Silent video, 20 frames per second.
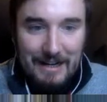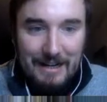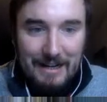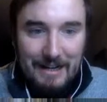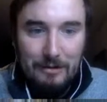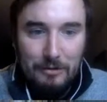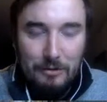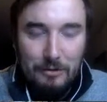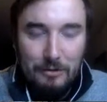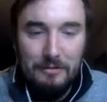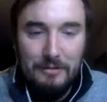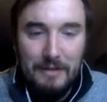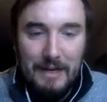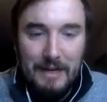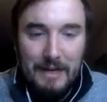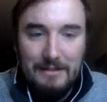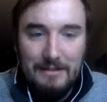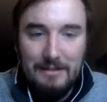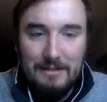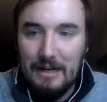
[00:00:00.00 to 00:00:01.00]
what
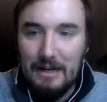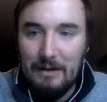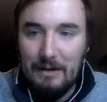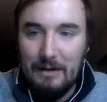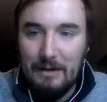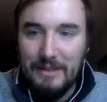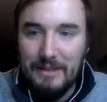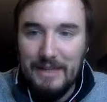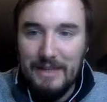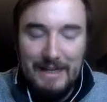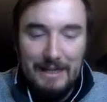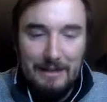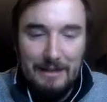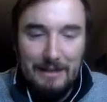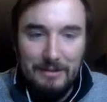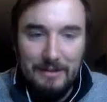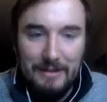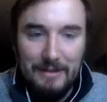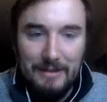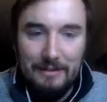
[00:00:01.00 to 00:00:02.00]
that
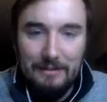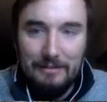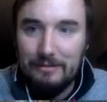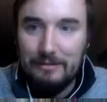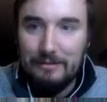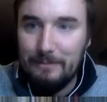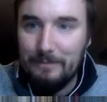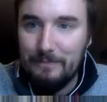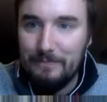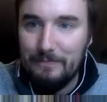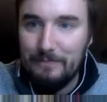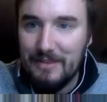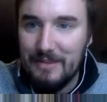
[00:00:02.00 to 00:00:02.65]
animal is.